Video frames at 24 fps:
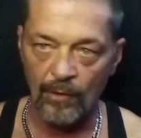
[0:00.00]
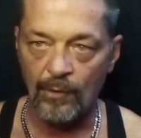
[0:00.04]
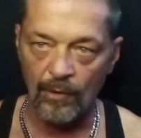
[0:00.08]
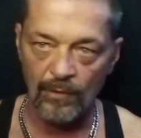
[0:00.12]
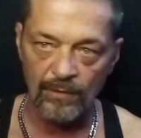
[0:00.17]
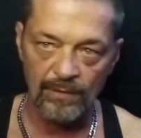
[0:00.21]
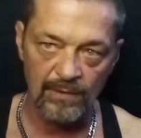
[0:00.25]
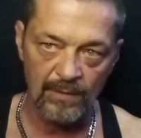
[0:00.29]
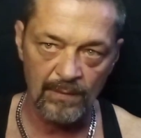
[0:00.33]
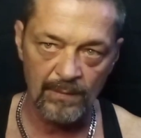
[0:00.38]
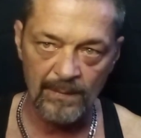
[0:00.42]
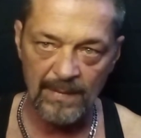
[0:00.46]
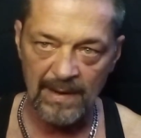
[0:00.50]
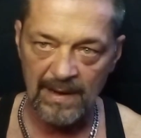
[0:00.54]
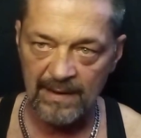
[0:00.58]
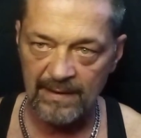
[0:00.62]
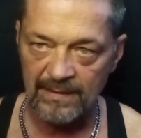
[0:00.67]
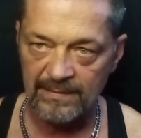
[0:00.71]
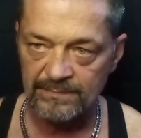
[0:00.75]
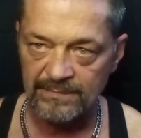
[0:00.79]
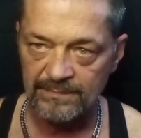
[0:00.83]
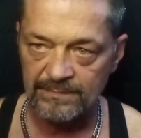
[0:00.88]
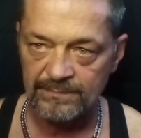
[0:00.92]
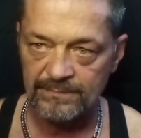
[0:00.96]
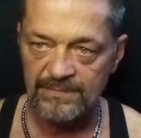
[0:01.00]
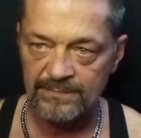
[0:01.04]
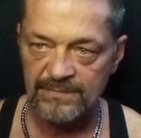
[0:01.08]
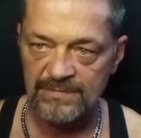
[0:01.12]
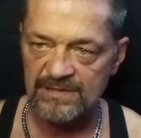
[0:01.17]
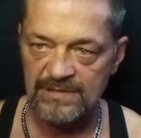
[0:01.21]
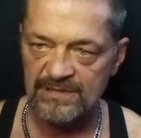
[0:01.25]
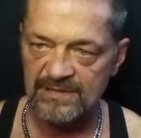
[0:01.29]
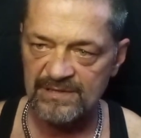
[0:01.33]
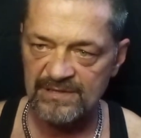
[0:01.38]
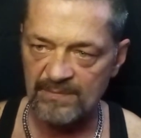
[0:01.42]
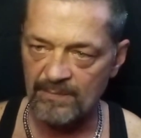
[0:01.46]
partner of mine,
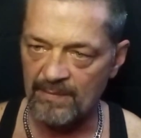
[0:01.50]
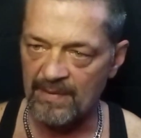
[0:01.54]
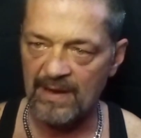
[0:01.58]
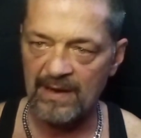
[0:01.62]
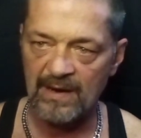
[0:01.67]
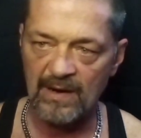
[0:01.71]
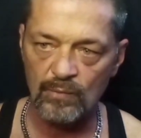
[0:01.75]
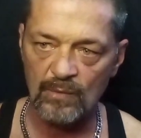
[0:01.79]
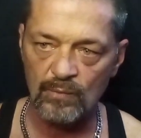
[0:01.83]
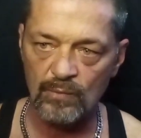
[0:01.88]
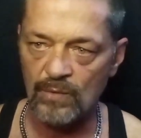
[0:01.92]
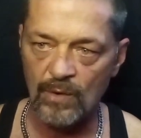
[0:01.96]
somebody I